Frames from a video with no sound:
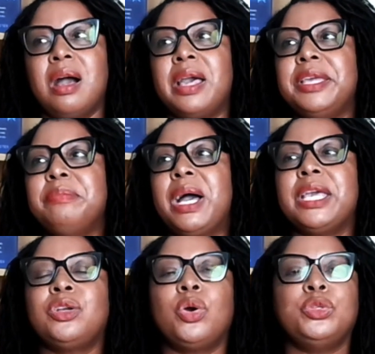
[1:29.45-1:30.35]
In my
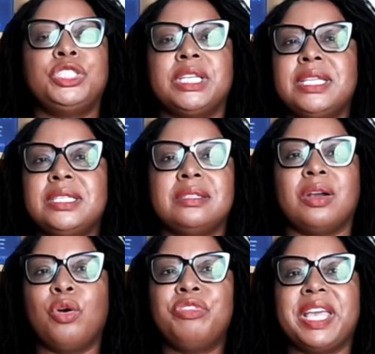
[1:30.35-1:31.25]
coaching
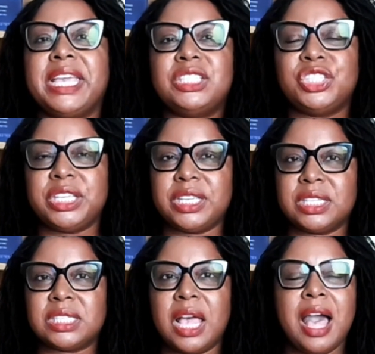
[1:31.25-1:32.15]
over 8 years,